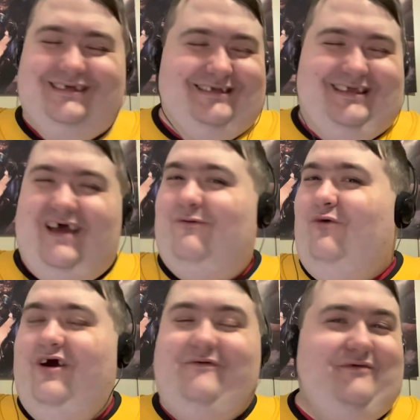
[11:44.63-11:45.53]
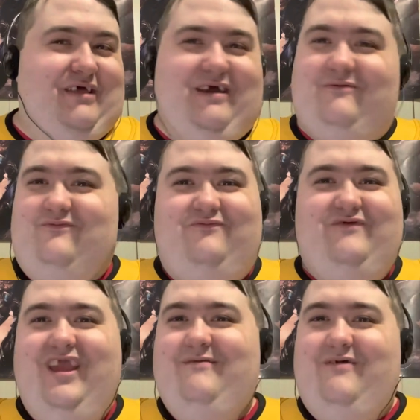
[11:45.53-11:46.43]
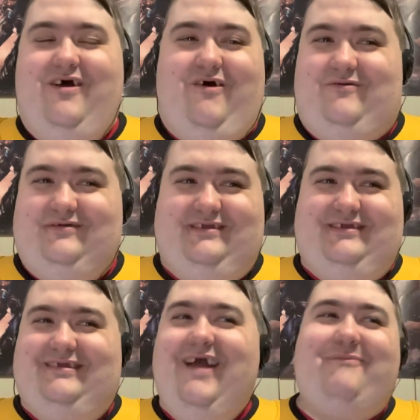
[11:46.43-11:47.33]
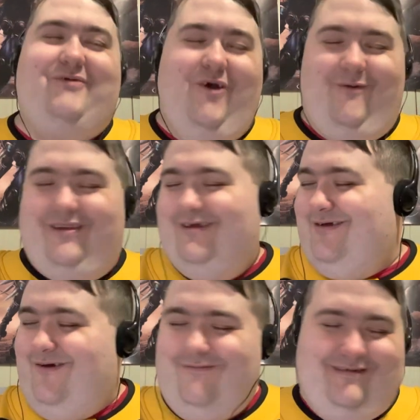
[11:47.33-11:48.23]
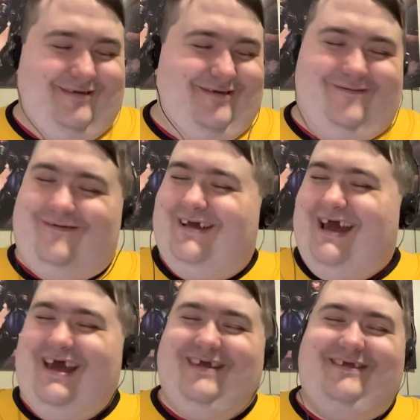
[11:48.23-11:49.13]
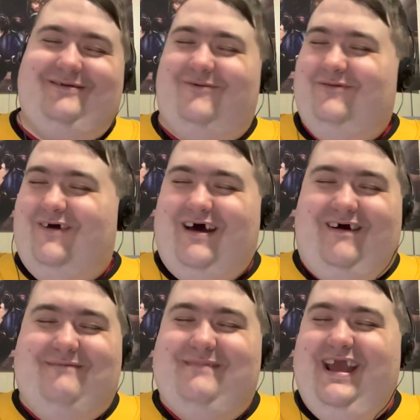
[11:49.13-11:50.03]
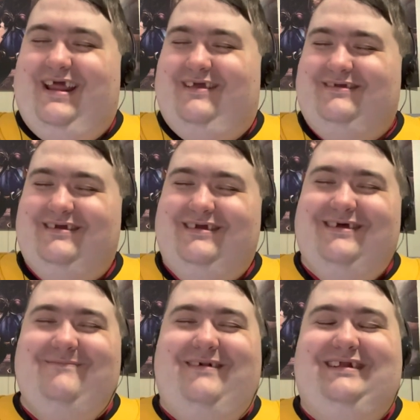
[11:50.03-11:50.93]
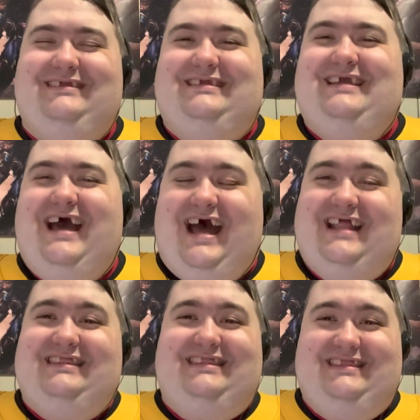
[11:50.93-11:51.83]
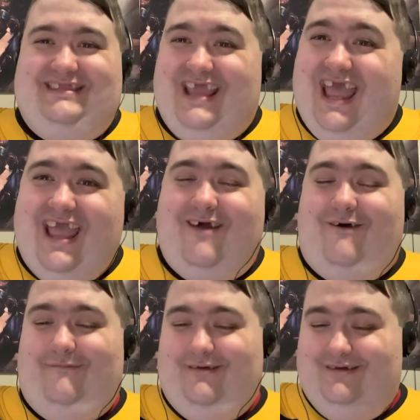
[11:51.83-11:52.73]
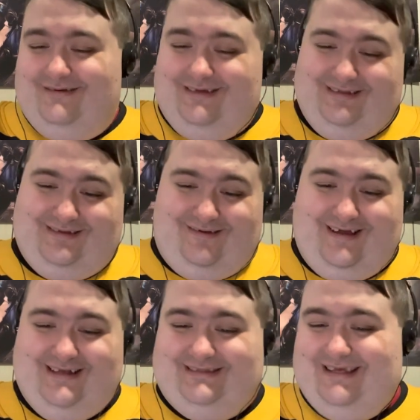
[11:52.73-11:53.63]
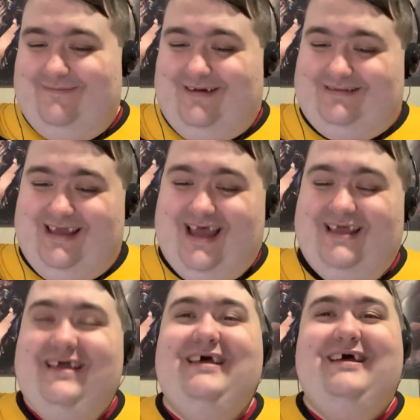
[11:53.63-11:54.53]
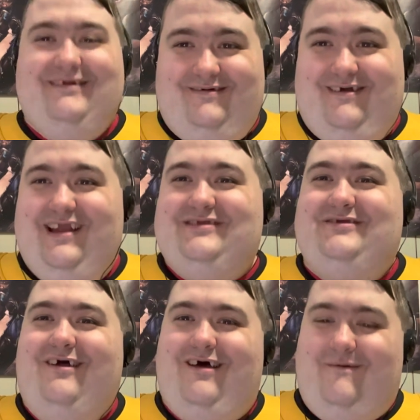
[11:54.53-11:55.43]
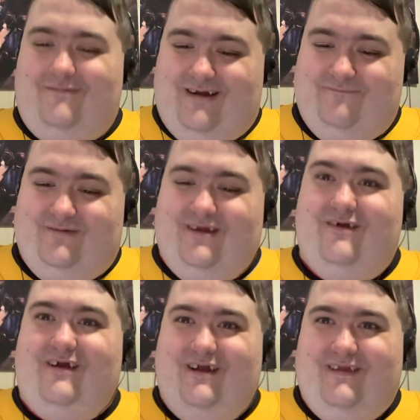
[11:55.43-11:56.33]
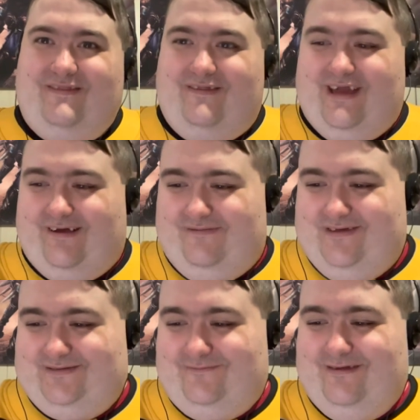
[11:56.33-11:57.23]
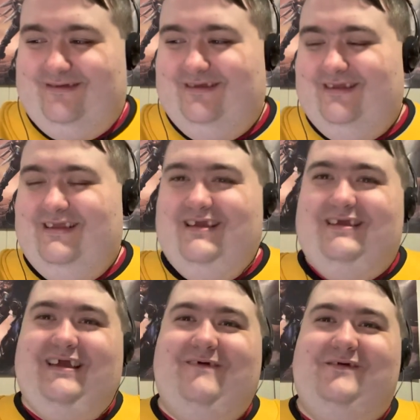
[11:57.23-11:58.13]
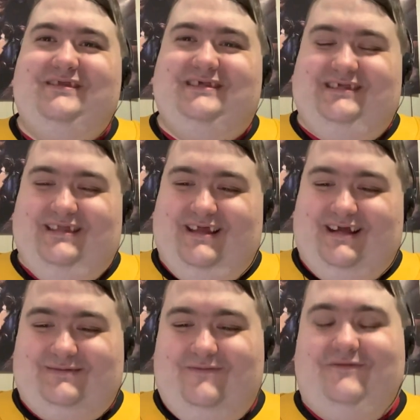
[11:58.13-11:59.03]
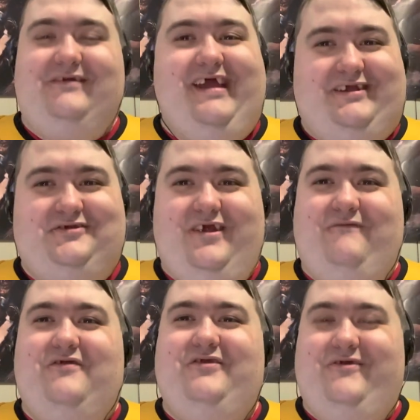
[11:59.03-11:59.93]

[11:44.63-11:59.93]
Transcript: that one with that female kept going and going and going. I don't know how I made it, but god damn, that's all I gotta say about that. Great job, great video. I hit the like on this one. Can't wait to see the next one for next year for New